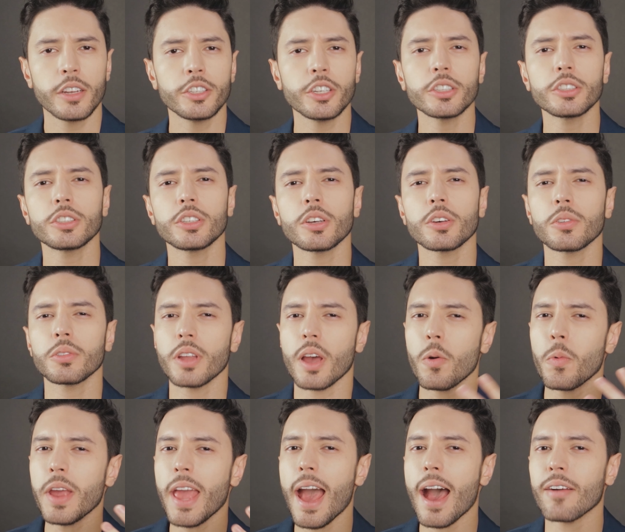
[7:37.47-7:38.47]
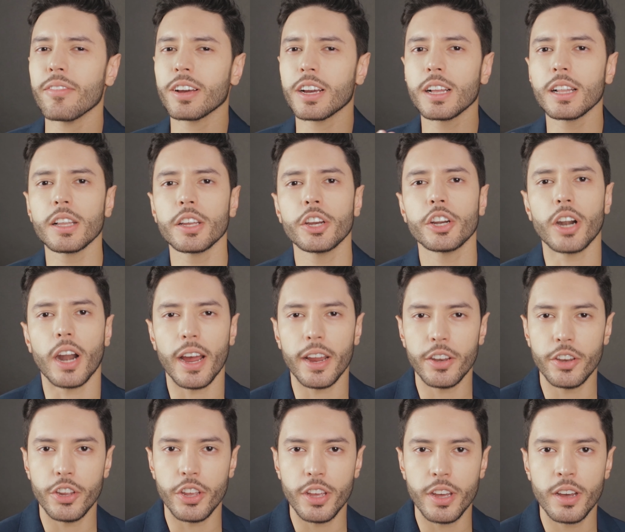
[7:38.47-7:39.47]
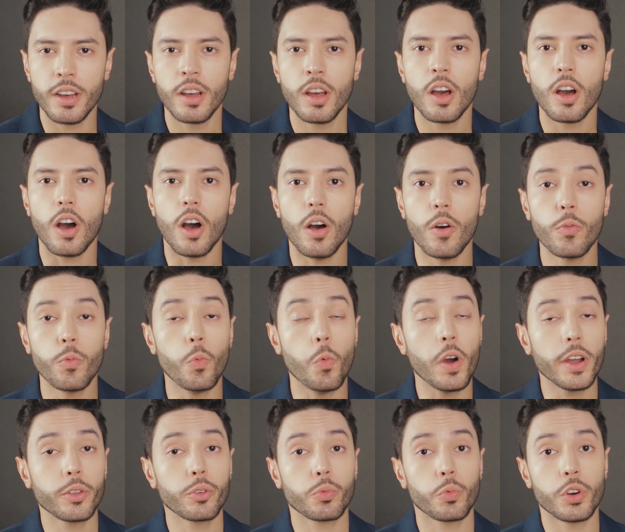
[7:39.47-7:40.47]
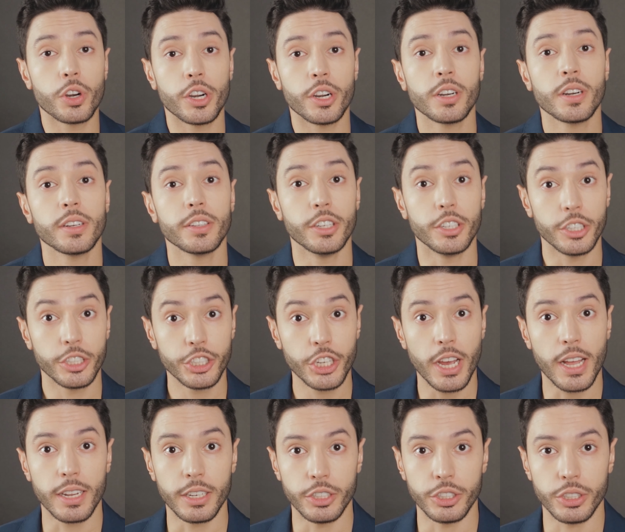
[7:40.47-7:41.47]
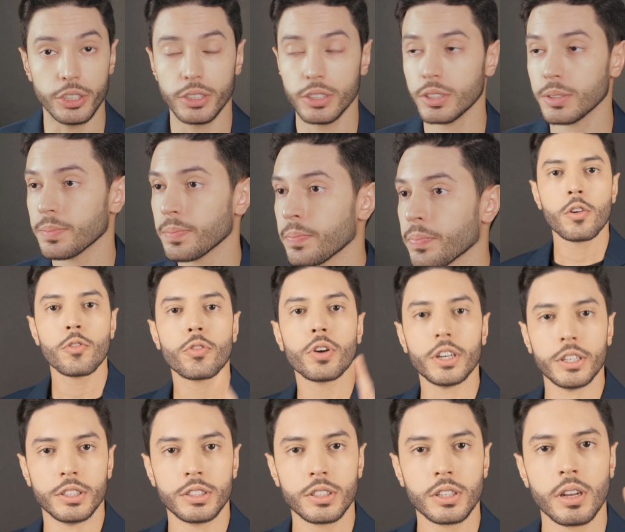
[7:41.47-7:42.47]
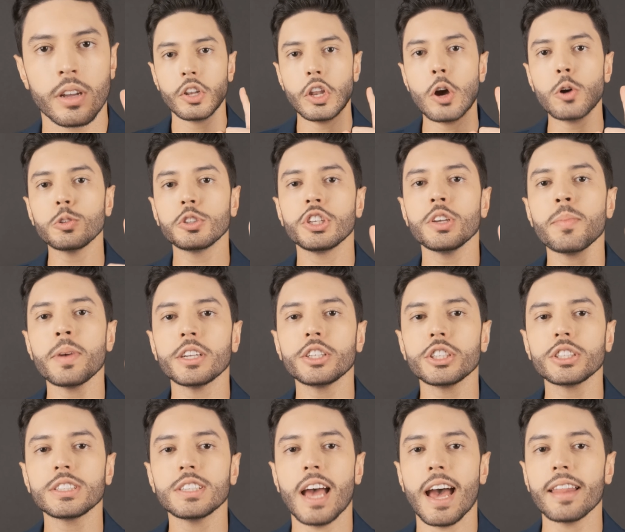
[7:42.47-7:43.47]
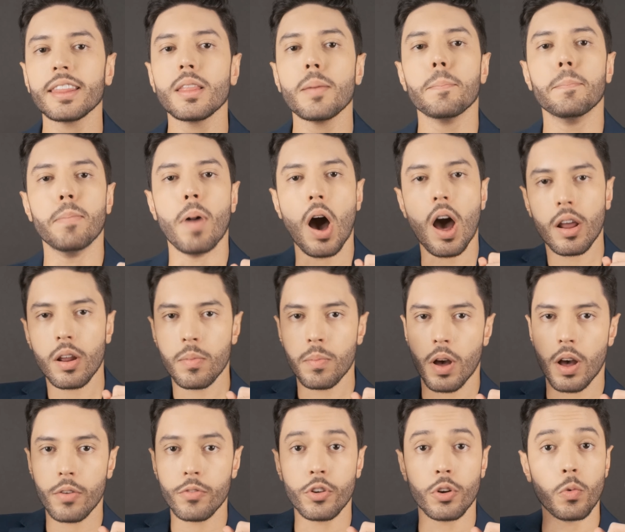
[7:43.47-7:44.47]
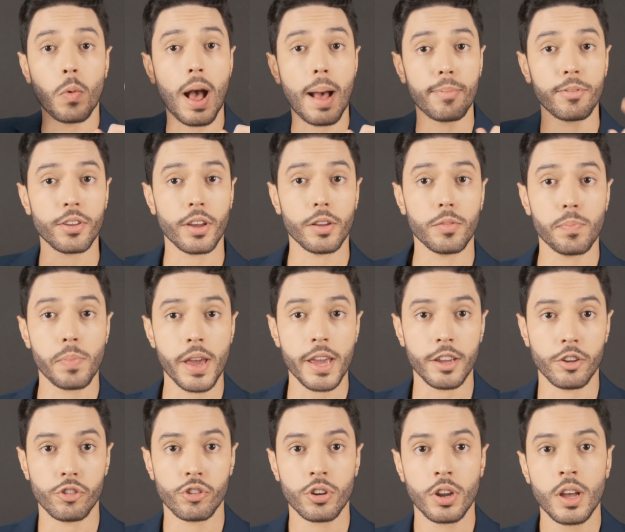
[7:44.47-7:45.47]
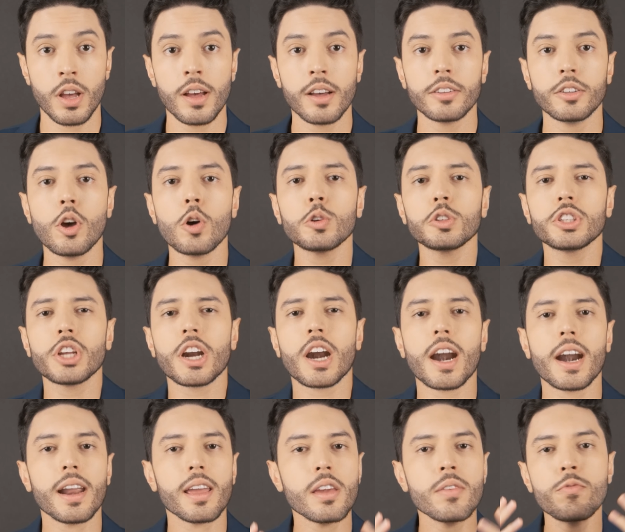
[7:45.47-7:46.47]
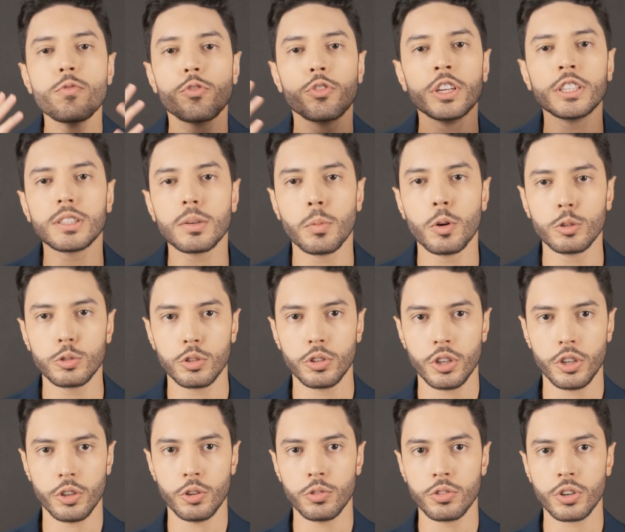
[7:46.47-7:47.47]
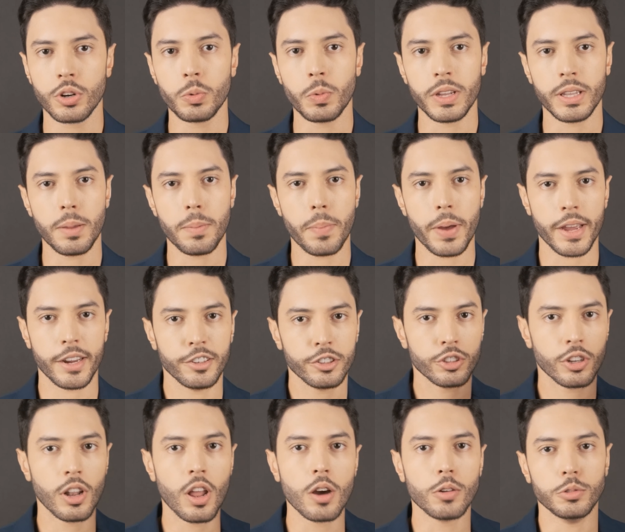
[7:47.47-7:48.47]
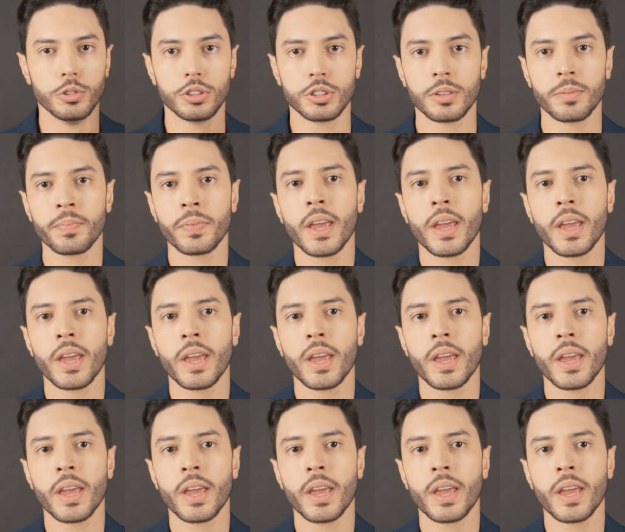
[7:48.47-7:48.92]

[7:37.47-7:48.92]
just so that we have a clear idea of what were their challenges. First, those images at the bottom of your website page, those that are invisible to the user when the page loads.